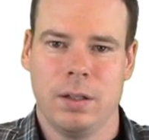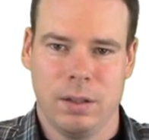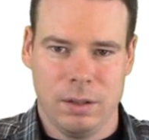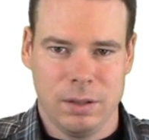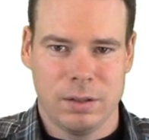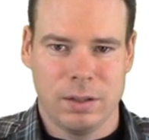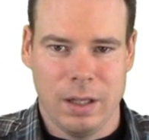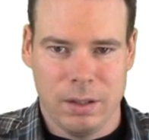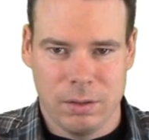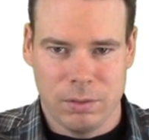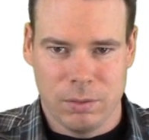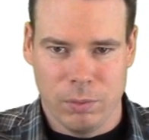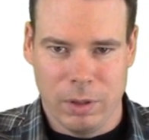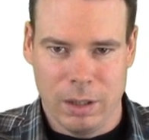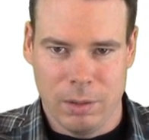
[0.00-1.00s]
In this case, the
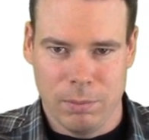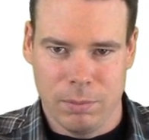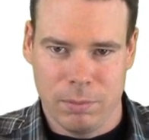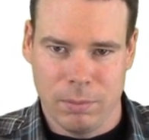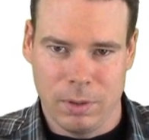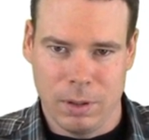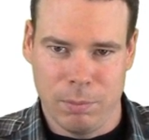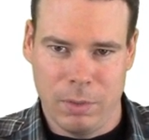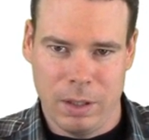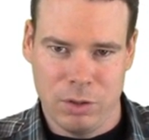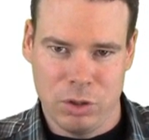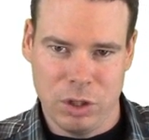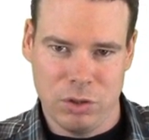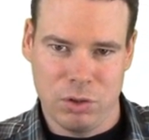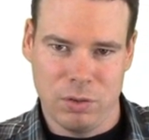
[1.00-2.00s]
way I'm
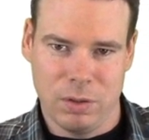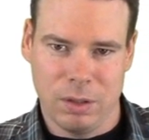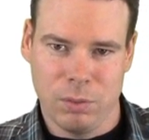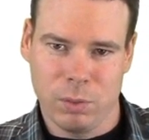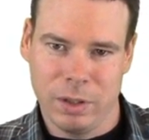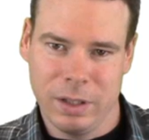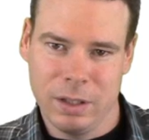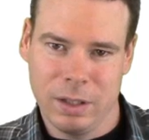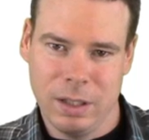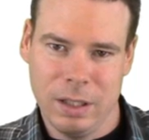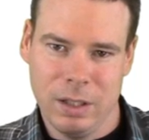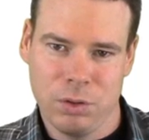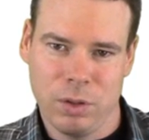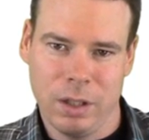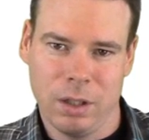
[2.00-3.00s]
gesturing, we're going to
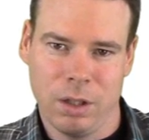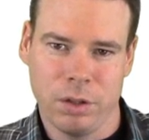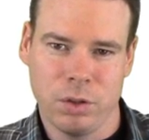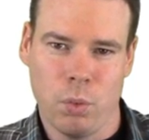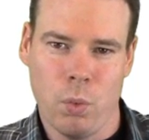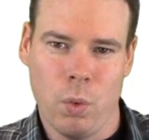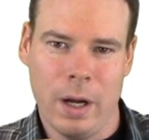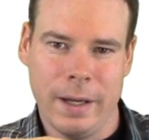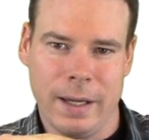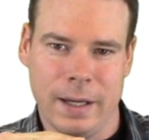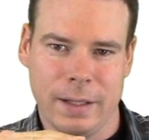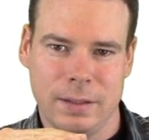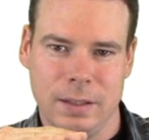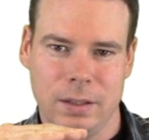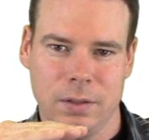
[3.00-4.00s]
integrate along the
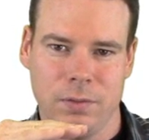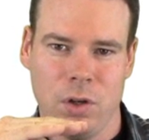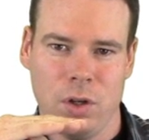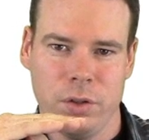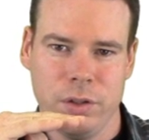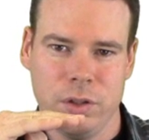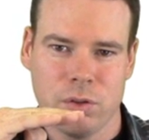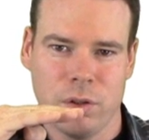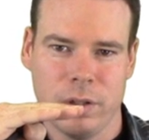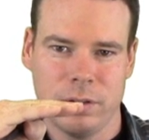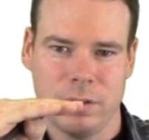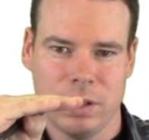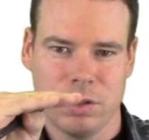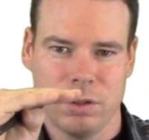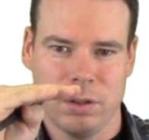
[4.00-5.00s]
y-axis of all these
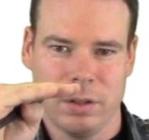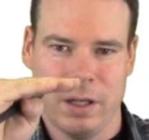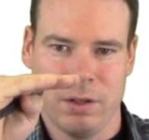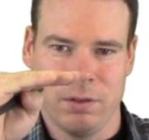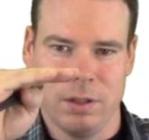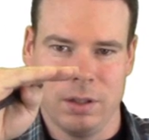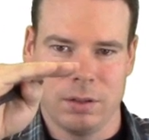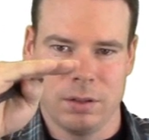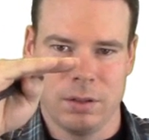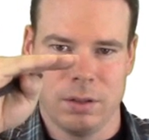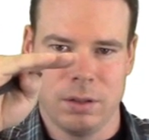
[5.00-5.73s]
cross-sectional areas.